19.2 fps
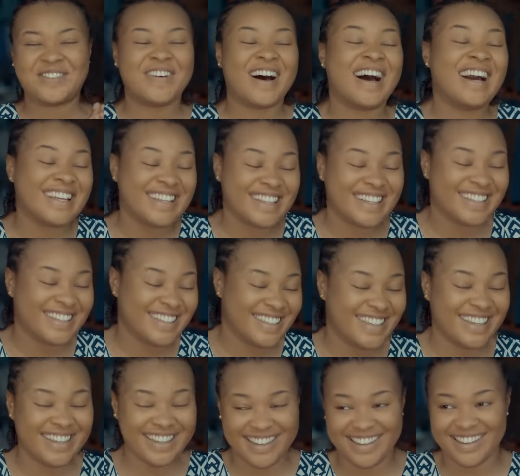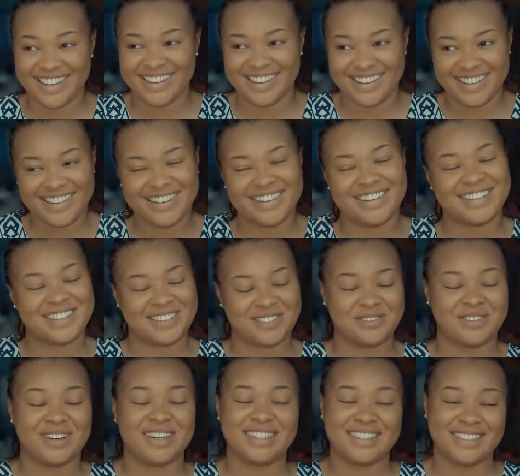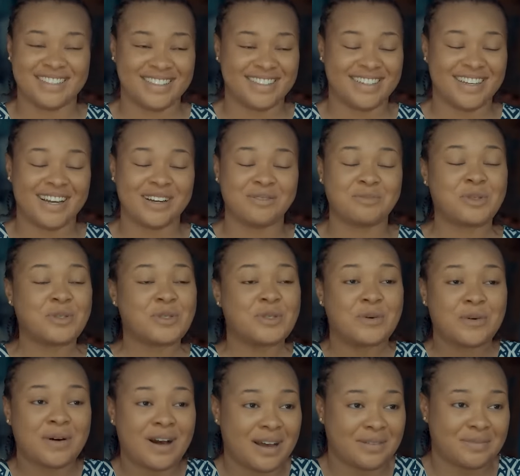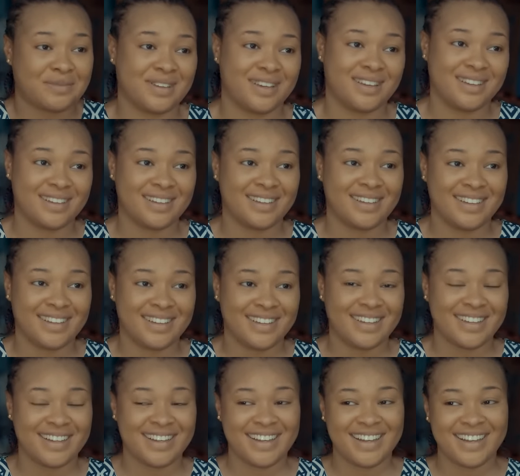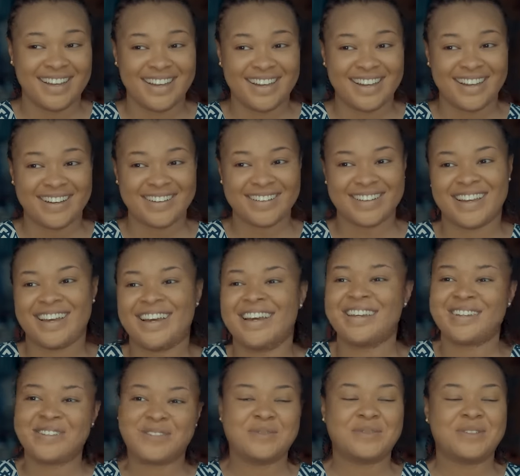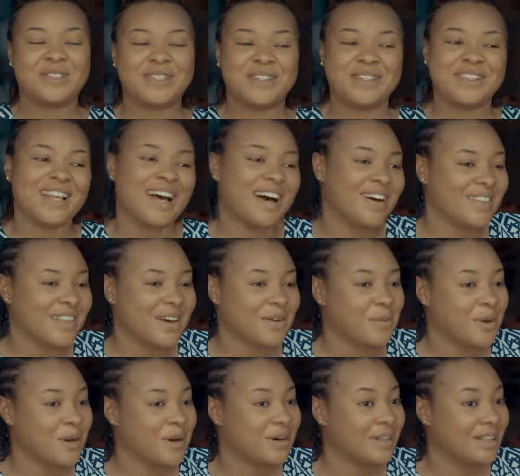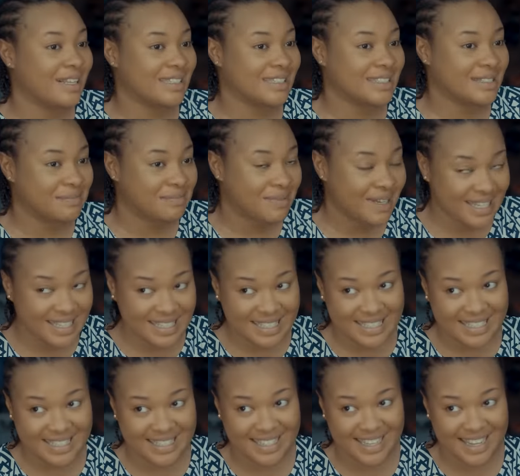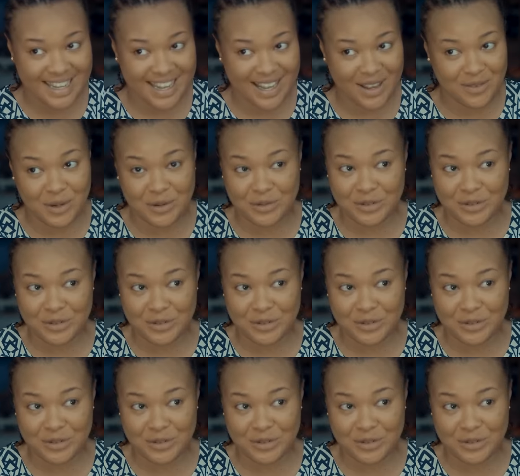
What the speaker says: Finally! Oh, finally, I'm so happy. Okay, so now that we're all at peace, can